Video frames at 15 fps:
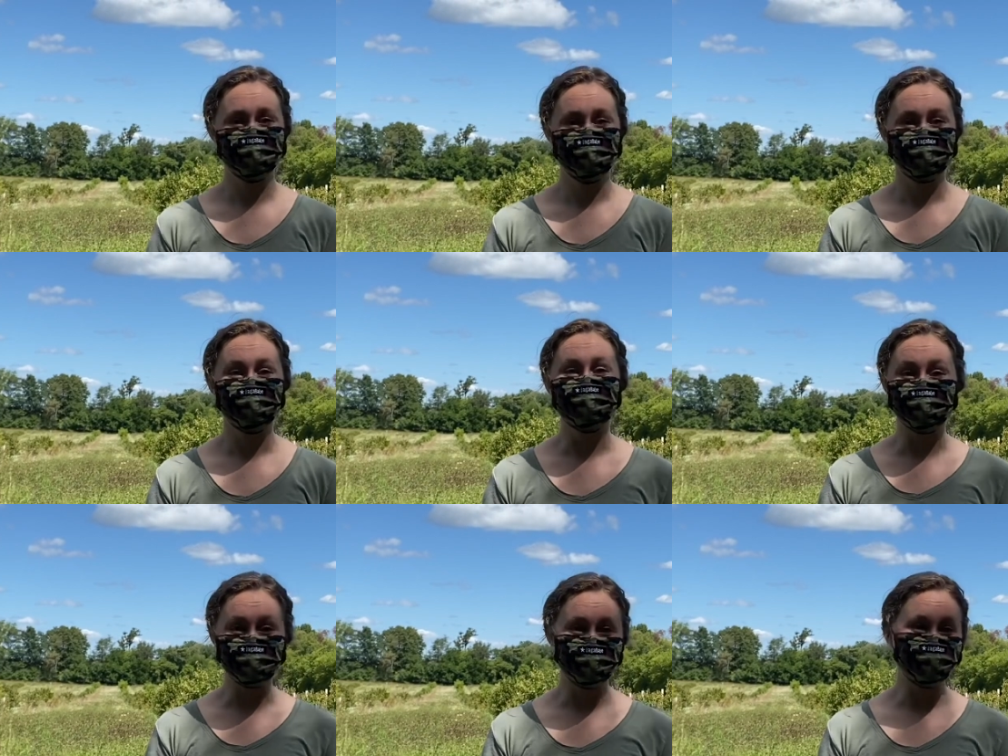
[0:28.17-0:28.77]

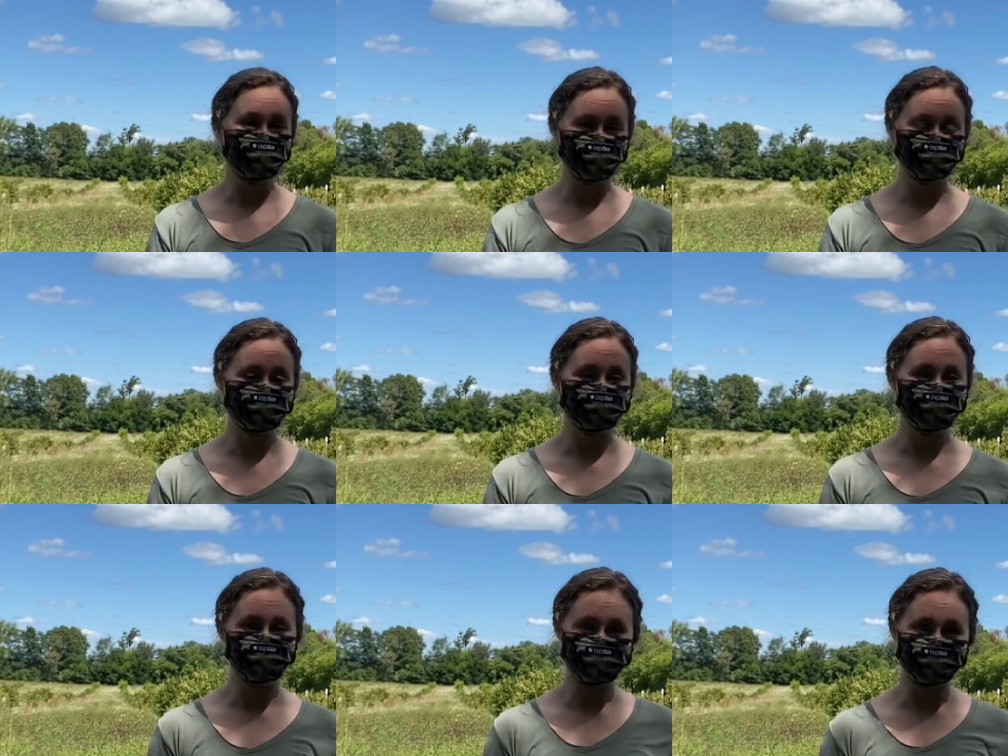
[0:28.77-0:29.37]
The first part,
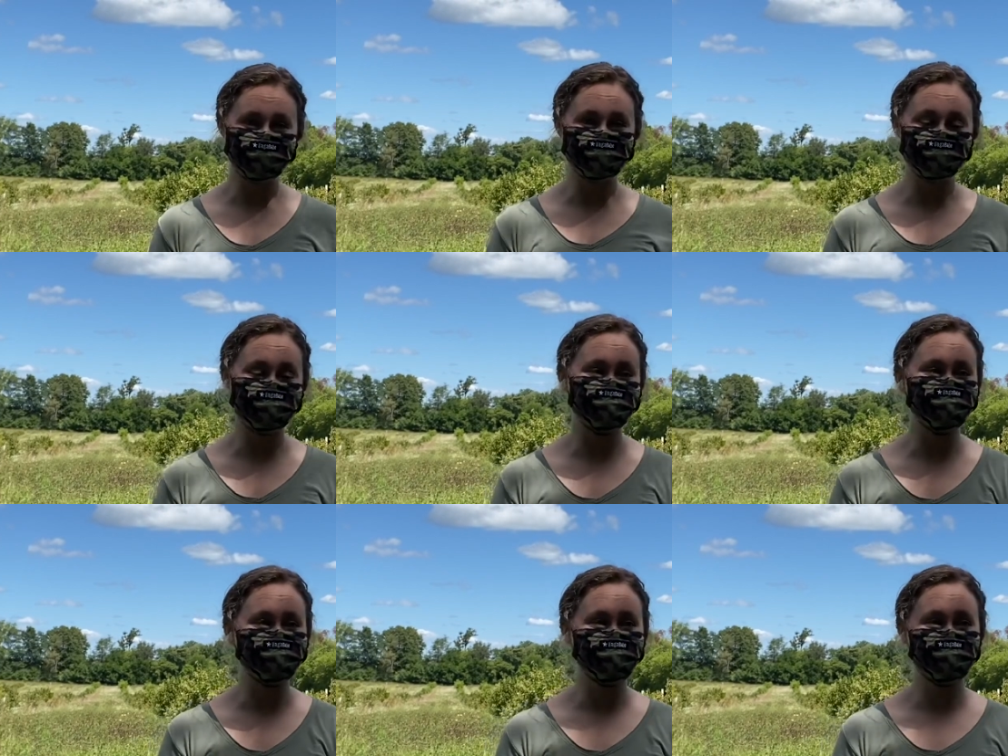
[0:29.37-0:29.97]
and the part that
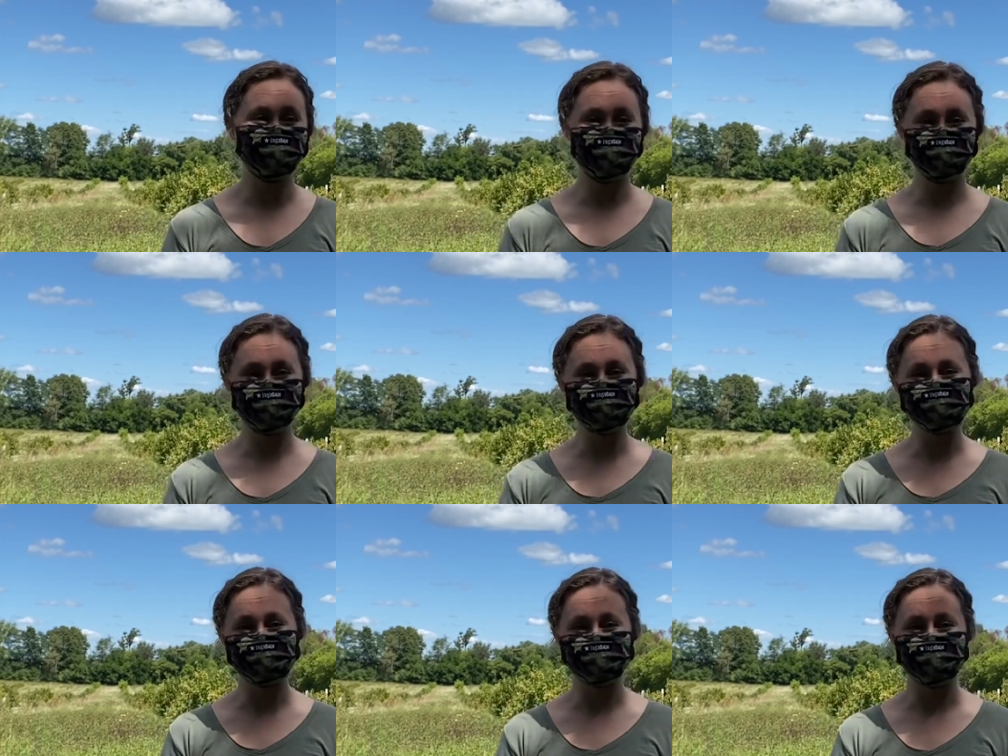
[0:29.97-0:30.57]
I'm doing out
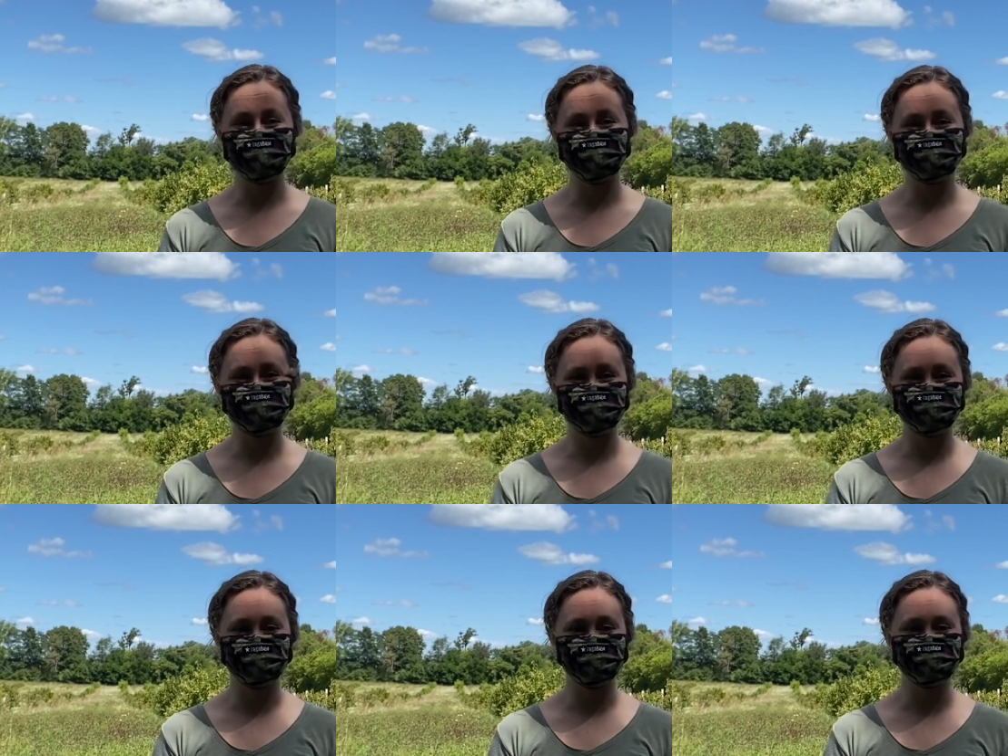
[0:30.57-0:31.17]
here today,
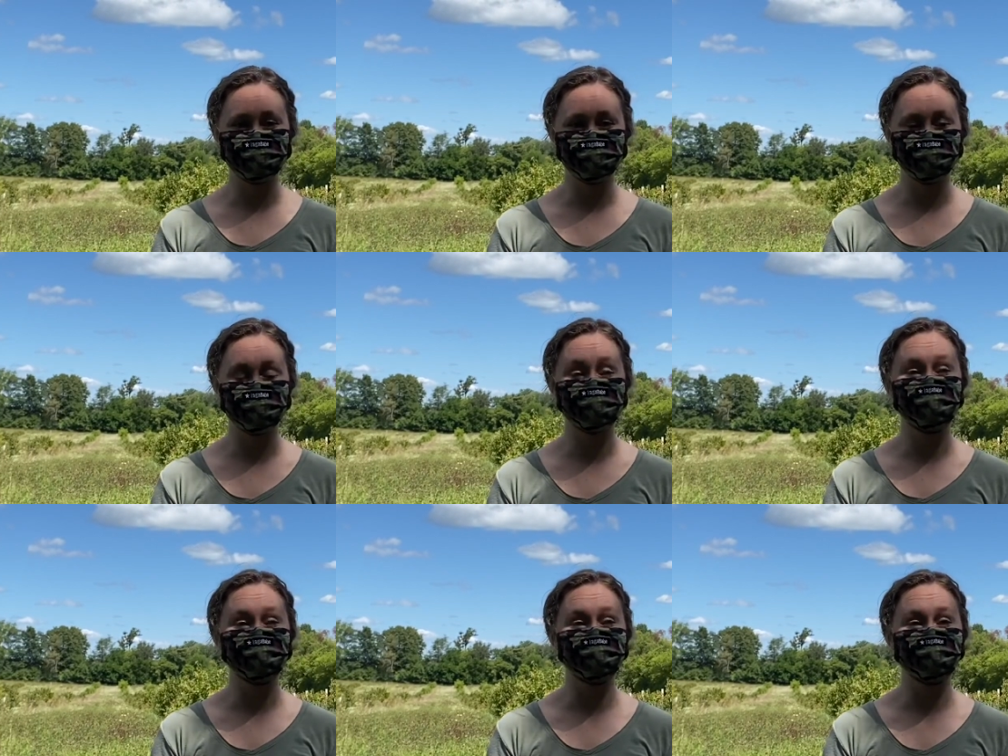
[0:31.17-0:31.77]
is
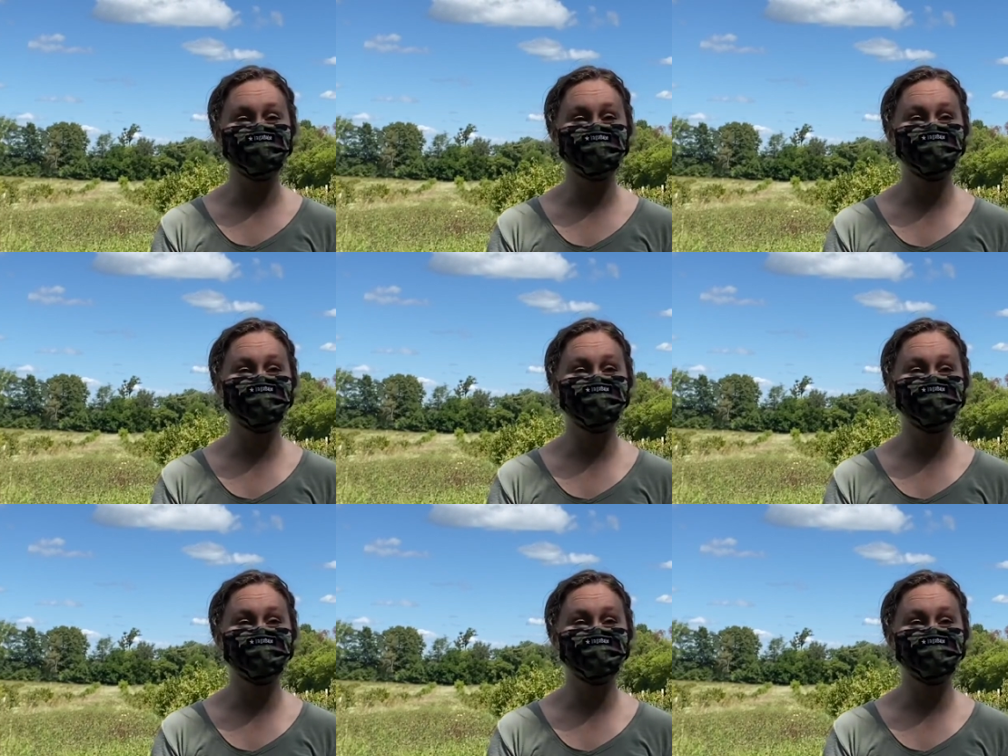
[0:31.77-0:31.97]
collecting